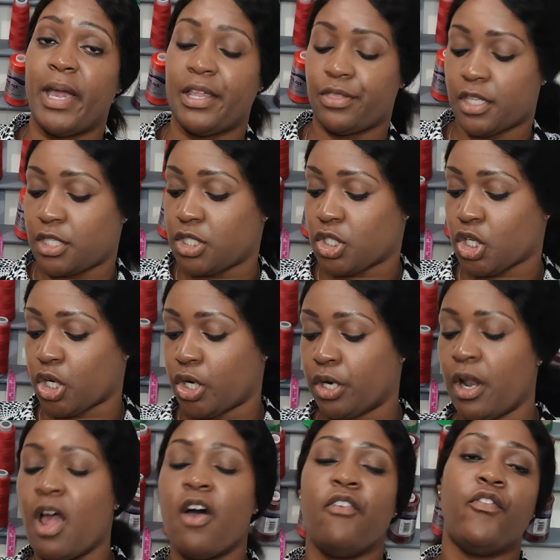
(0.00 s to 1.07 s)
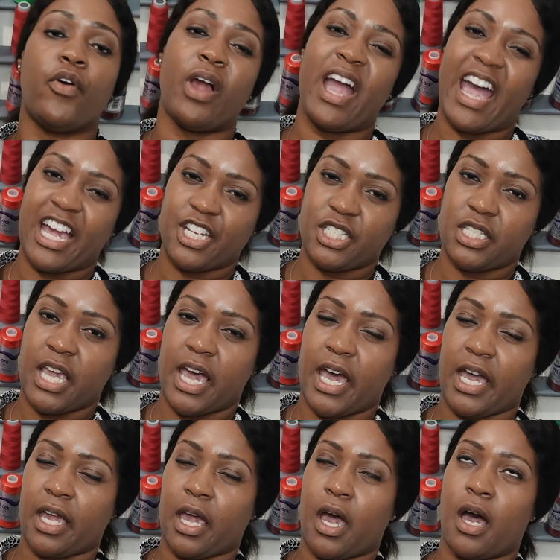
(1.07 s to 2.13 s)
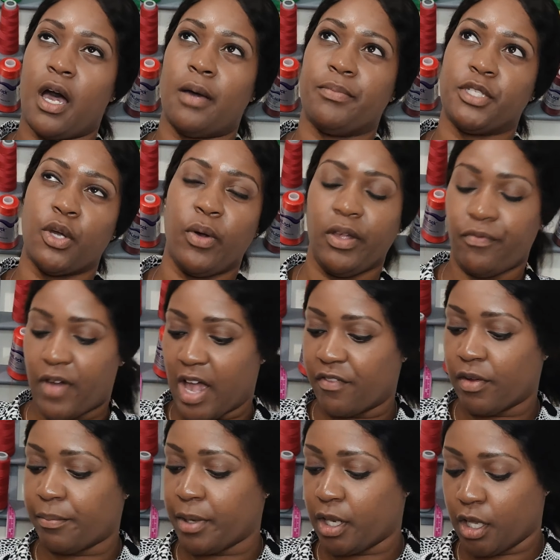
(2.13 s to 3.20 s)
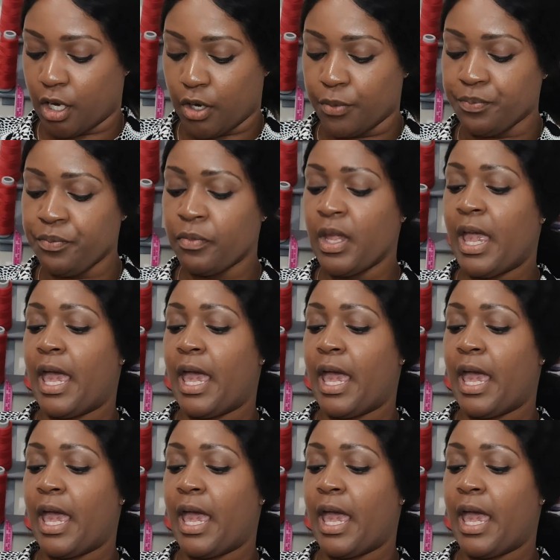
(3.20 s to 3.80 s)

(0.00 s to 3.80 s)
made the skirt for hashtag sewing 5 and below.